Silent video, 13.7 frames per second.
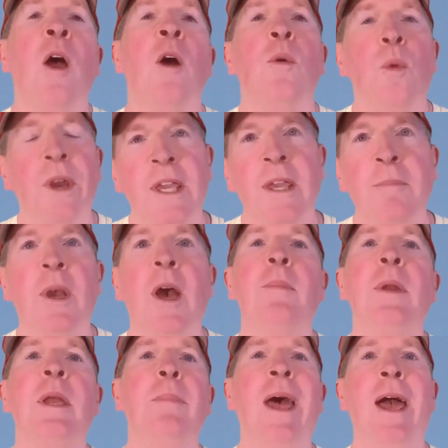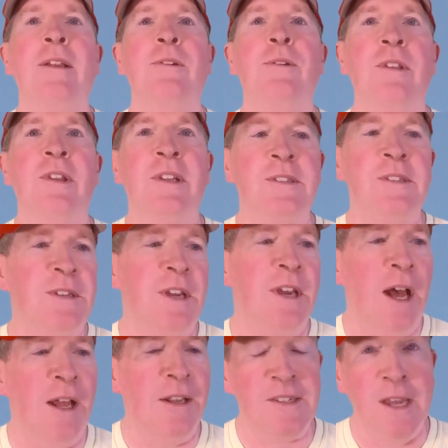We keep coming back to this
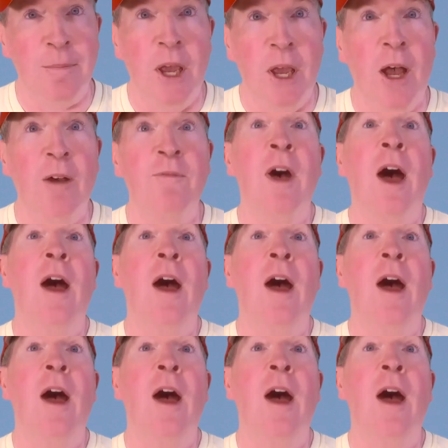concept of